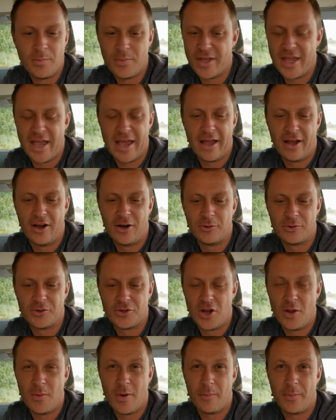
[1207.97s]
But yeah, I'll
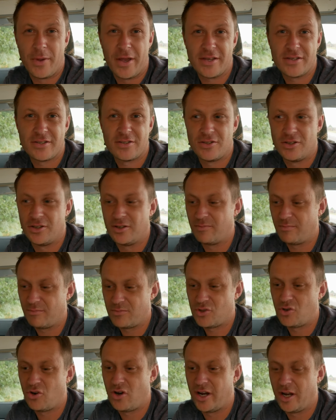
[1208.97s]
do my best to
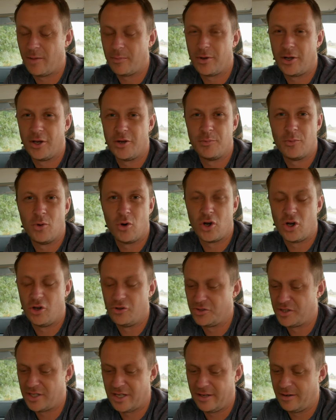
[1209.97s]
try and upload more
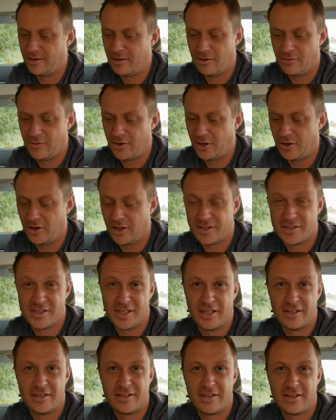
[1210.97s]
content, although like I
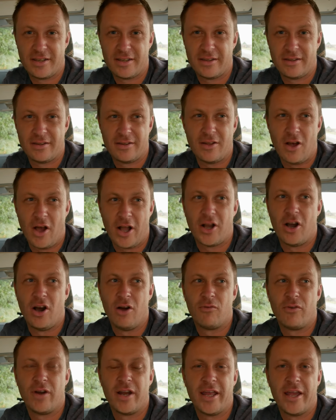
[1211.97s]
said, I
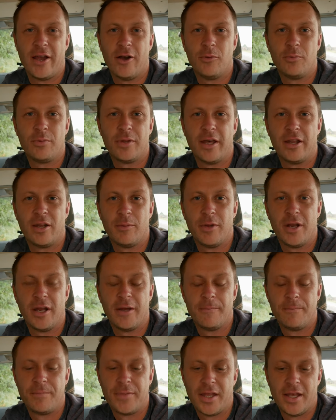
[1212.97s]
can't really help that in a
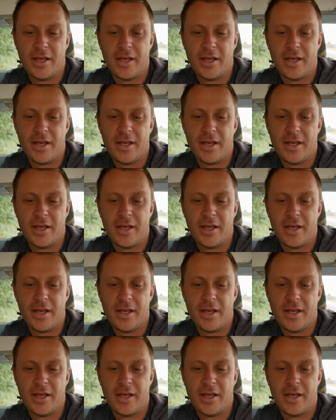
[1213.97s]
minute.